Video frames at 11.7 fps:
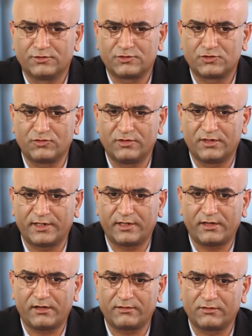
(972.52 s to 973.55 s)
So
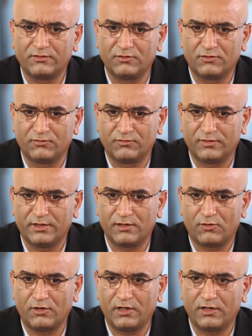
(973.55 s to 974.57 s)
there are, in
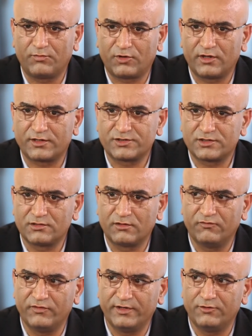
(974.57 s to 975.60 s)
all our products,
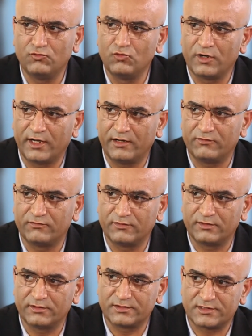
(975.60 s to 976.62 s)
we do
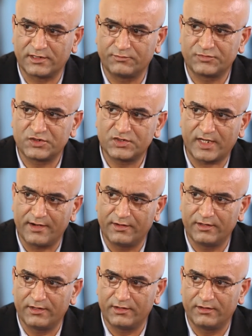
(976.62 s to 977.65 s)
have some
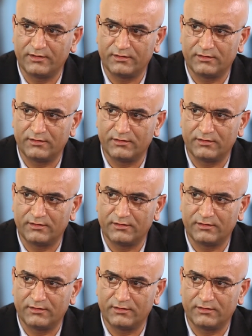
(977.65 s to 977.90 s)
standard,